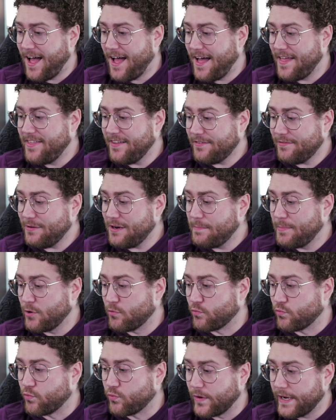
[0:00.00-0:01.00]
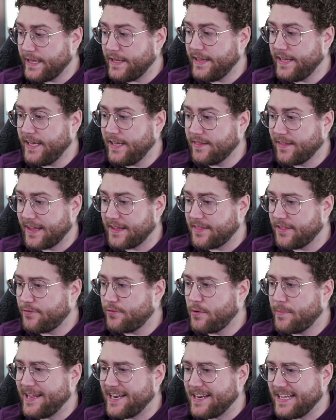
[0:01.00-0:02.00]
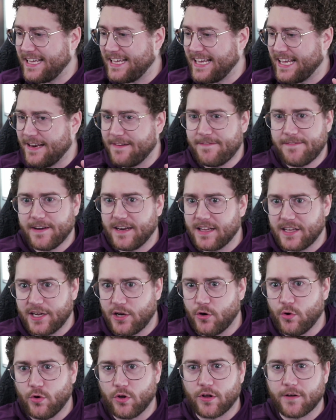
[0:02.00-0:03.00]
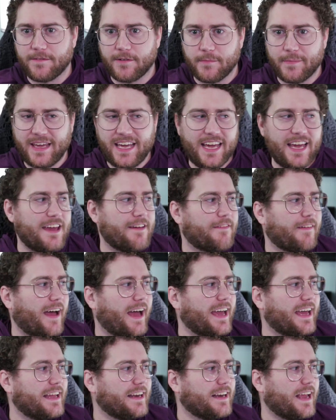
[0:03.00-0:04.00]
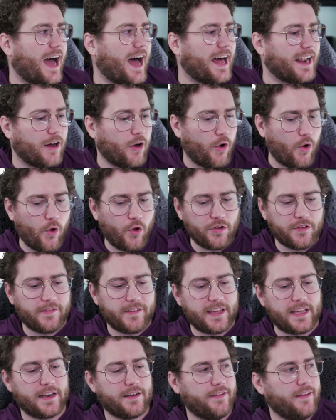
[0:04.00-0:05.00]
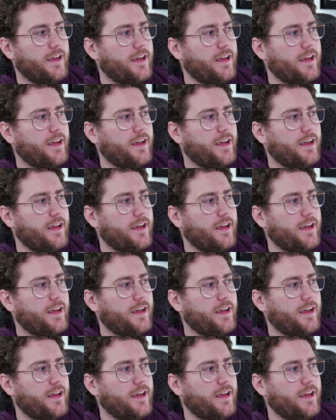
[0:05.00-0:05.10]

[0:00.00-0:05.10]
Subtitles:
This would have been really, this would have been infinitely cooler for me if I had got a hold of it